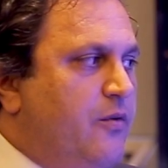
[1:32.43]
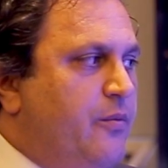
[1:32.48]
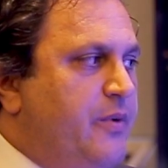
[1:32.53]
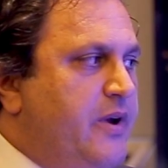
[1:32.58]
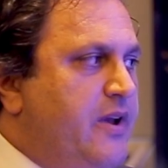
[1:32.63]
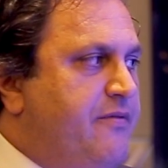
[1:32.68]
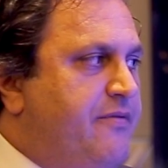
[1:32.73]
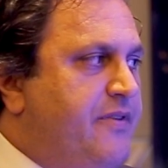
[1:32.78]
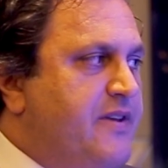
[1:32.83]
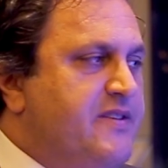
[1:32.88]

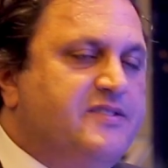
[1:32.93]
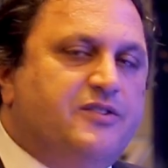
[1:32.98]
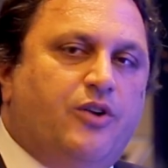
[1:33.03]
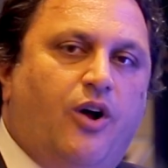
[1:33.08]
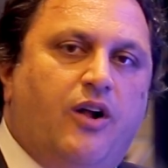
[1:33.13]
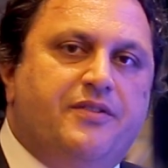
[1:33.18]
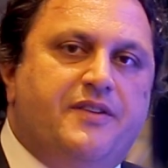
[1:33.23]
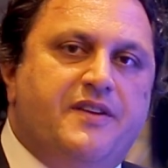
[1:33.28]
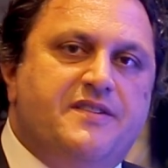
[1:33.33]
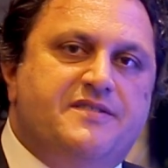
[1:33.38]
We've
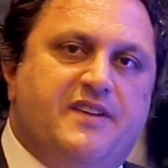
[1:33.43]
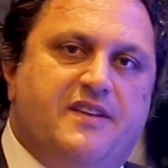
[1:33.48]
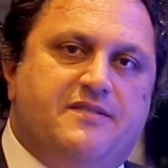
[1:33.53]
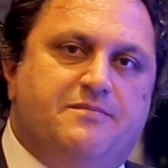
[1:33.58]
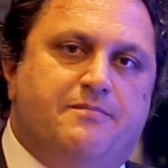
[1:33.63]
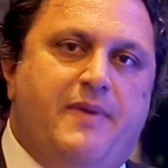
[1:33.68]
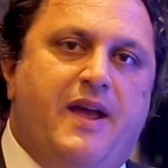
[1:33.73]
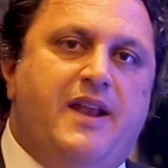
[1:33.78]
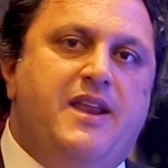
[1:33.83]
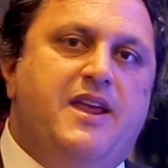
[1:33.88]
installed this
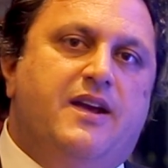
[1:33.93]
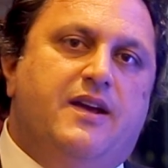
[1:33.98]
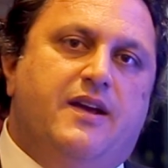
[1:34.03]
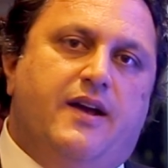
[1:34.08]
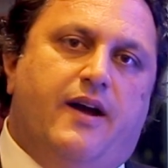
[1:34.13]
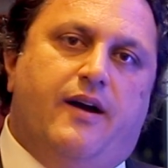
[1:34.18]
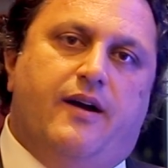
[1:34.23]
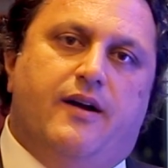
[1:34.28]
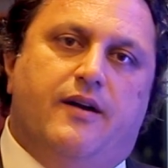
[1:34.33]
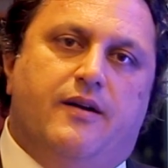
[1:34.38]
at
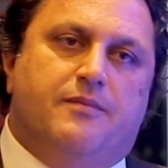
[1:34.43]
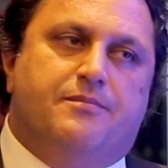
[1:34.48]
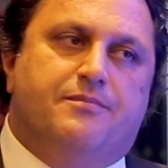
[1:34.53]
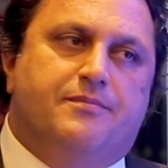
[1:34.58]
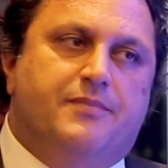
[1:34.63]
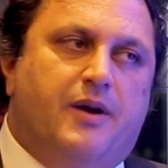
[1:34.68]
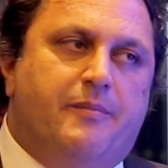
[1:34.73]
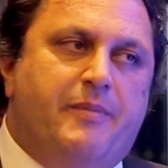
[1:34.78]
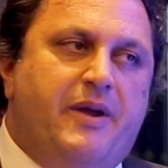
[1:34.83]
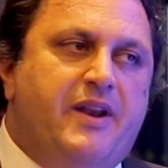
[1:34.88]

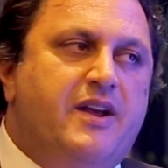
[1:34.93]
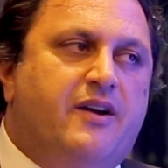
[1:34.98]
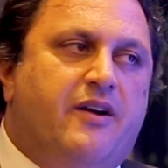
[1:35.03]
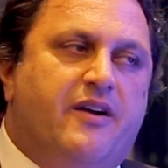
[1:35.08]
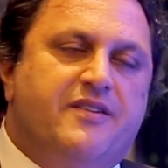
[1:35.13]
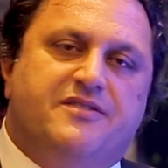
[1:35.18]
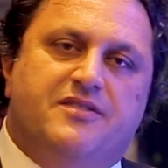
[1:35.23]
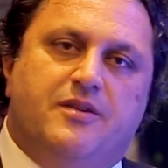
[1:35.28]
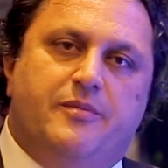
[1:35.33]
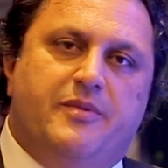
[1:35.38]
many
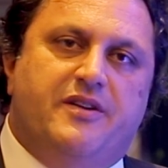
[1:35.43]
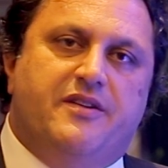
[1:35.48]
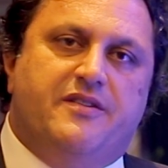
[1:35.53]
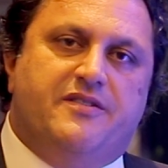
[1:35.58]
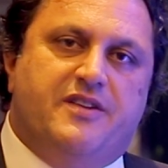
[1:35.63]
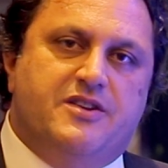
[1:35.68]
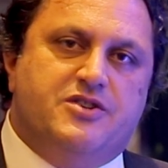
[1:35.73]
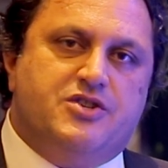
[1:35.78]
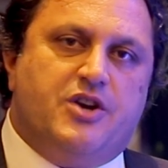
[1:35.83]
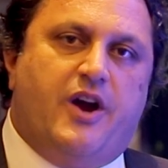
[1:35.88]

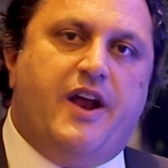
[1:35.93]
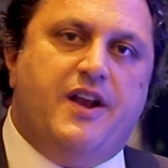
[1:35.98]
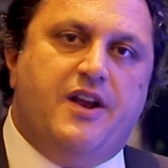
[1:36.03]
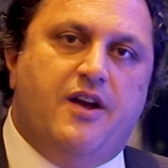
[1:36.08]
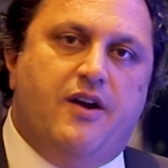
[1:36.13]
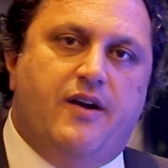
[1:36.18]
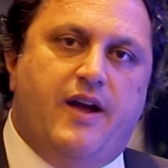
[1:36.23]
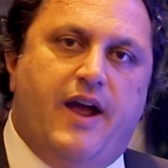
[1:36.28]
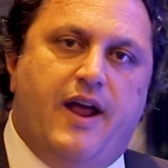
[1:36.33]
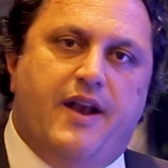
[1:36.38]
customers in
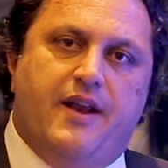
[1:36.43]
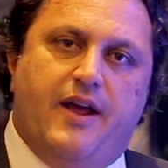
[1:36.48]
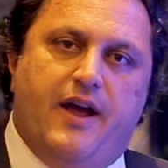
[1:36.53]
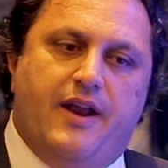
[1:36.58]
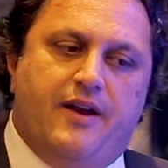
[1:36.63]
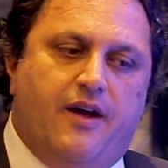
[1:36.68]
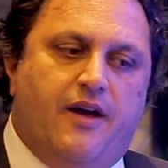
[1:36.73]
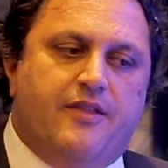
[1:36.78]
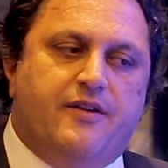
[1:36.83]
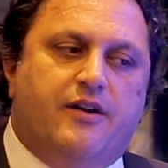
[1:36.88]
China
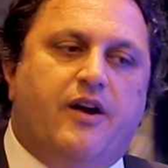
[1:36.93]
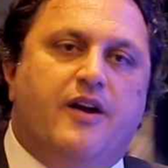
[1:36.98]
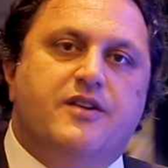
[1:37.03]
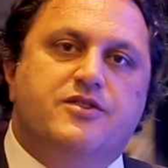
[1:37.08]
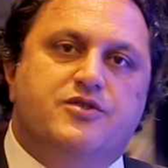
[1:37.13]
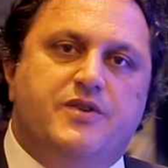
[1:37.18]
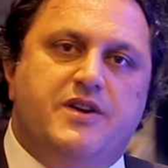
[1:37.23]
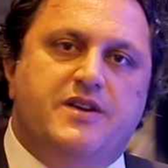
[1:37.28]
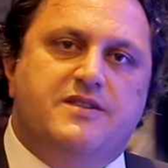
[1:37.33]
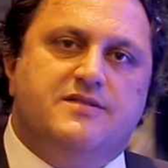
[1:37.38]
and other
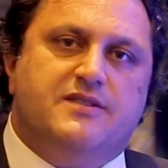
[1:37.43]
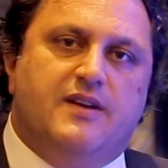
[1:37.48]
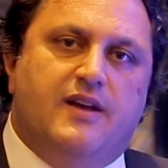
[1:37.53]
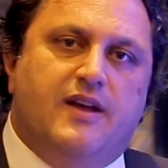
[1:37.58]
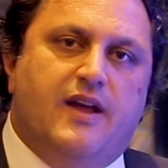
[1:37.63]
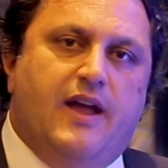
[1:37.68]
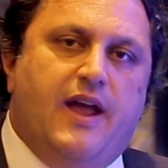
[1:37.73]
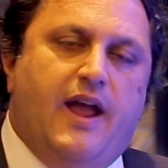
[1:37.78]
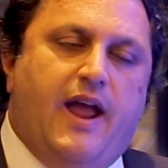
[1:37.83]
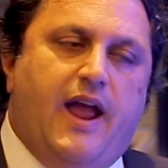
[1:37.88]
countries
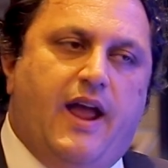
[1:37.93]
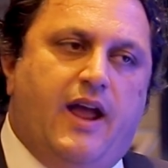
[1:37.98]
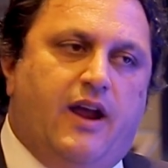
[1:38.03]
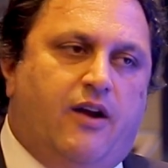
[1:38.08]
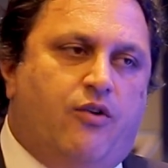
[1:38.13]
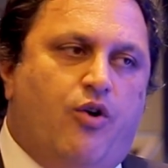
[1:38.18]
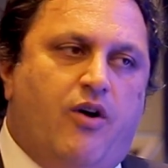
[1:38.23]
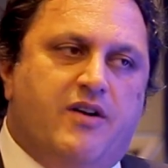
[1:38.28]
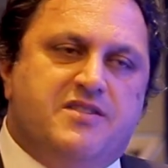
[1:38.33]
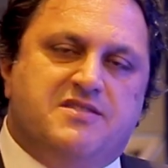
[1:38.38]

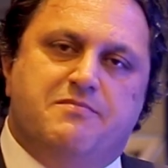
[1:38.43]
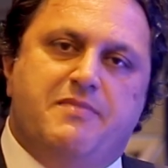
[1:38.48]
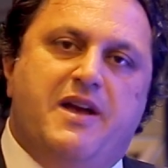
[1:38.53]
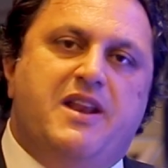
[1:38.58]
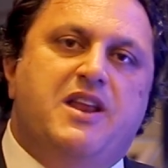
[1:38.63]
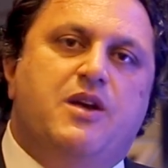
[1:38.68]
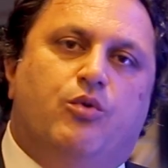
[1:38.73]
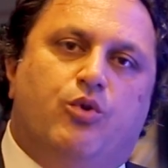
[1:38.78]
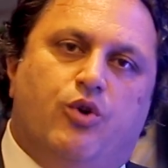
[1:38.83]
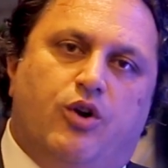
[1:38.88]
across
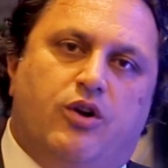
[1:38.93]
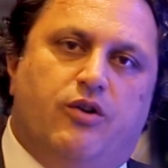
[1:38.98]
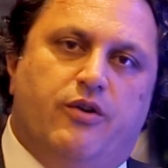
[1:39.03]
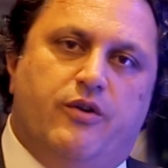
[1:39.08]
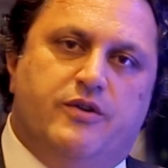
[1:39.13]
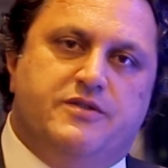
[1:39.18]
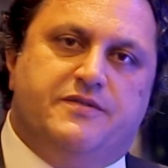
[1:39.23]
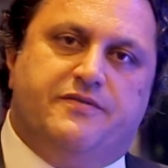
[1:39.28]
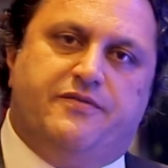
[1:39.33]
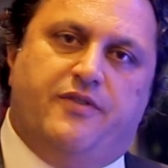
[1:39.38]
many
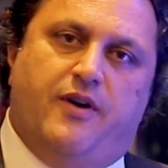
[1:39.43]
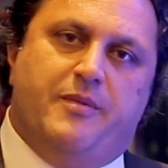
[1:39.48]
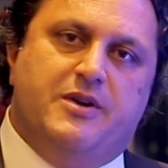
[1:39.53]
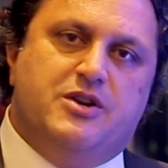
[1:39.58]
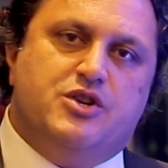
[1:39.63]
workloads, from